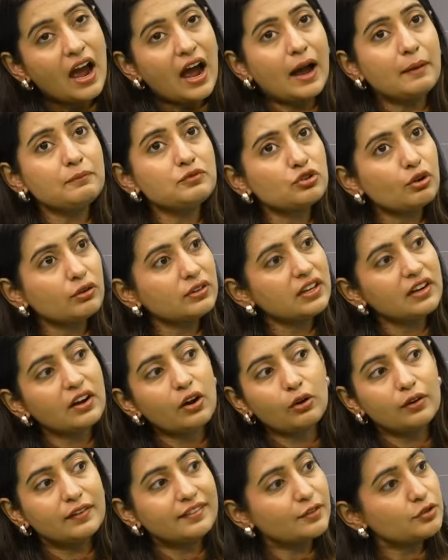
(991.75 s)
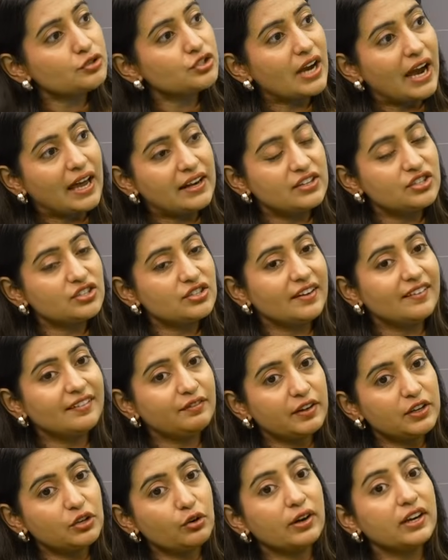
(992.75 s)
I'm sure there are also
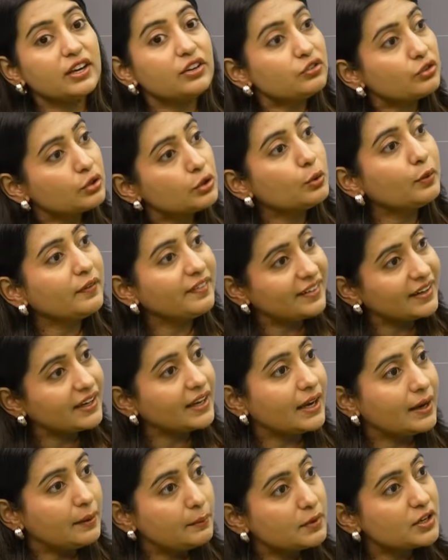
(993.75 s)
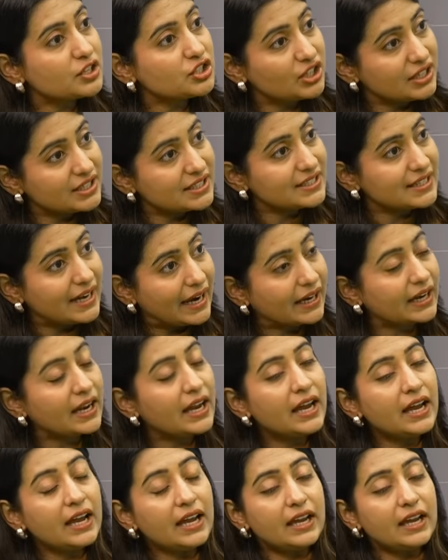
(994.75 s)
challenges when you're introducing emerging tech